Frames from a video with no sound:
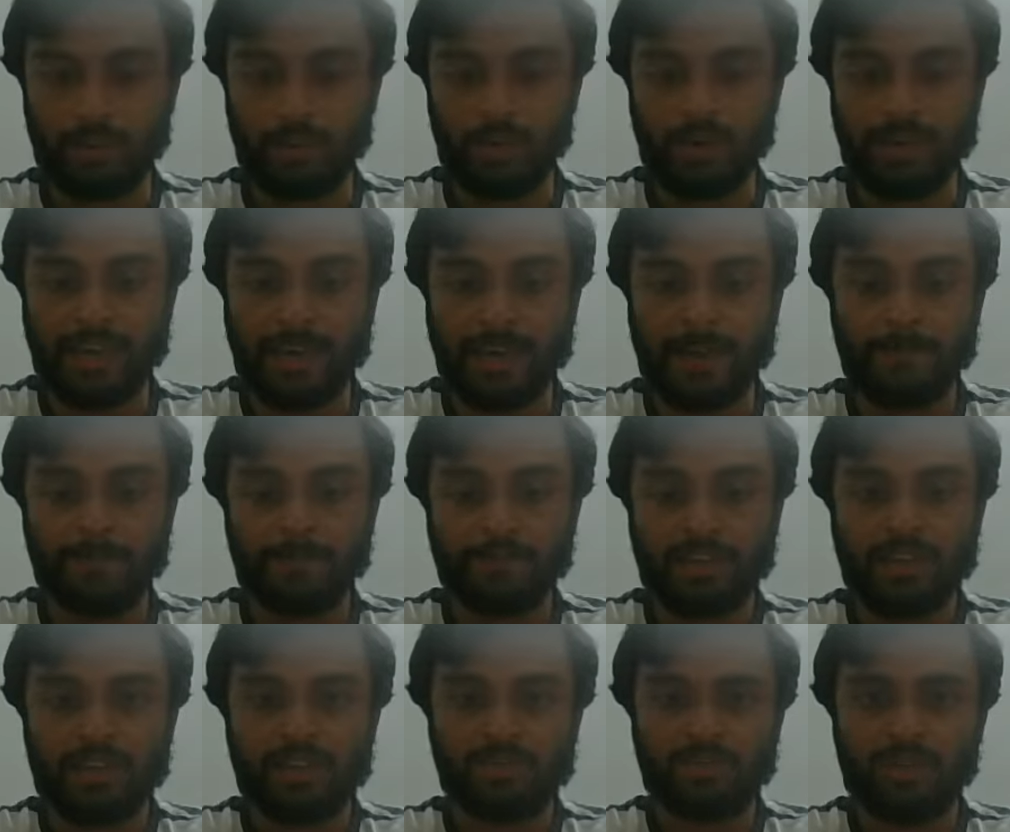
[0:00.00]
Okay,
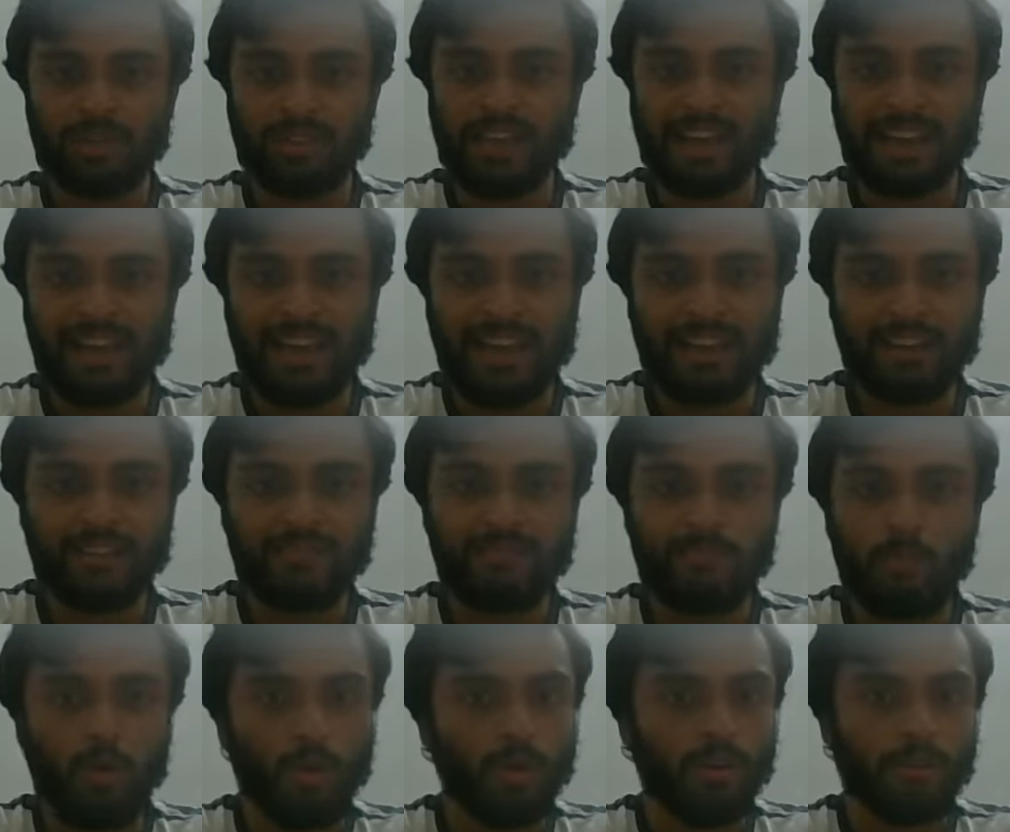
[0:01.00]
so the kind of
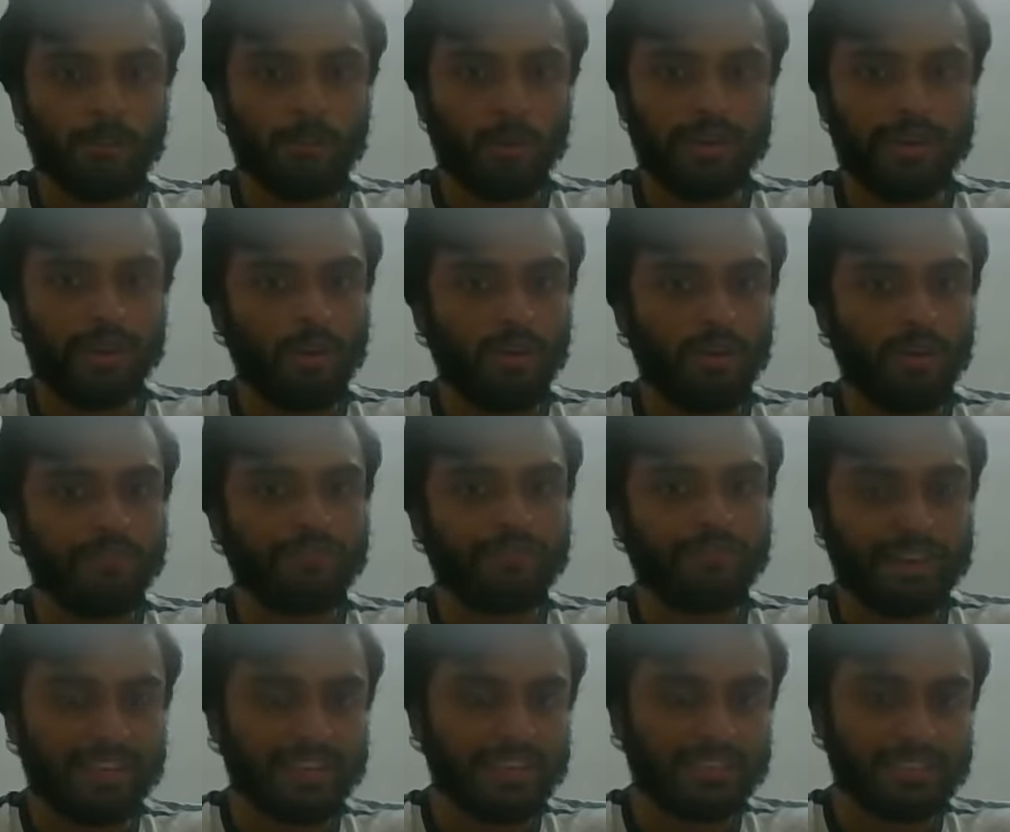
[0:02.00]
monopoly
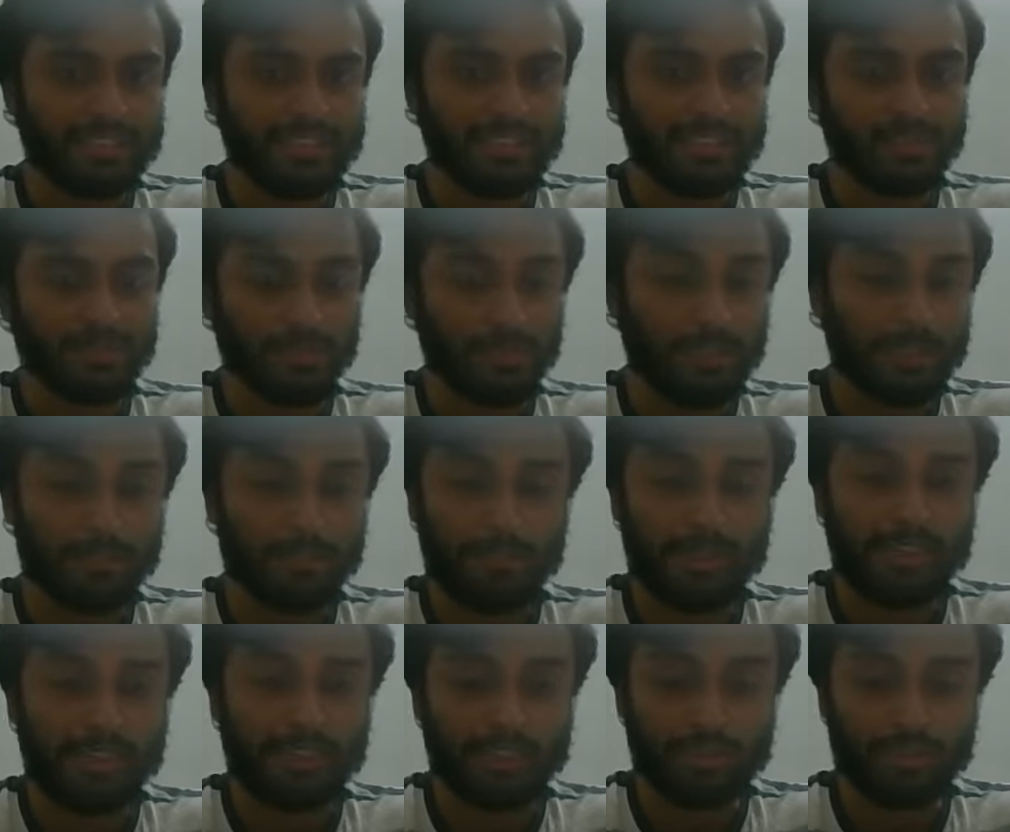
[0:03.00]
of clergies were
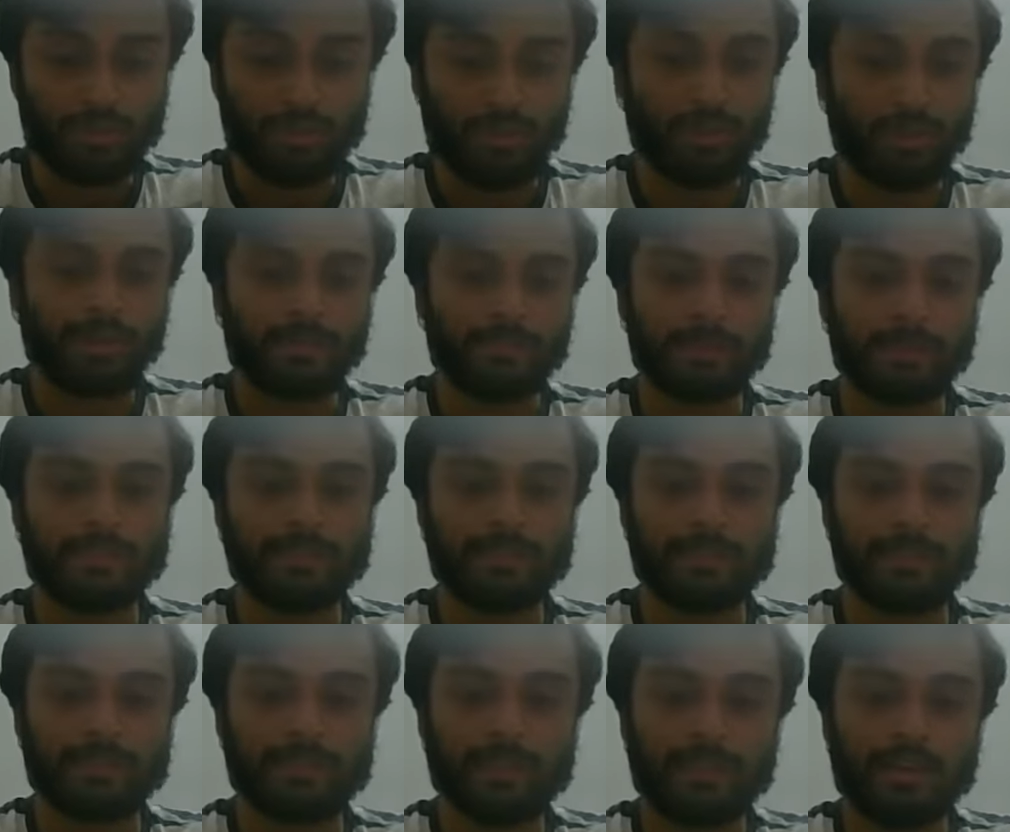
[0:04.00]
being destroyed by
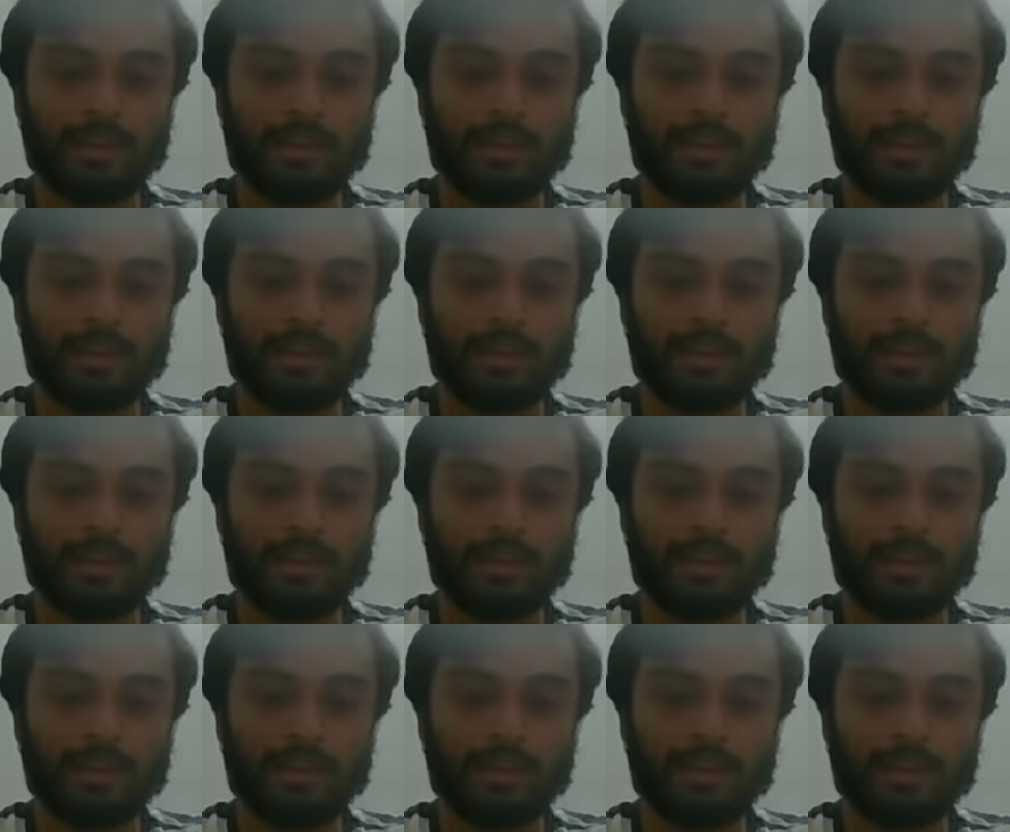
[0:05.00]
this.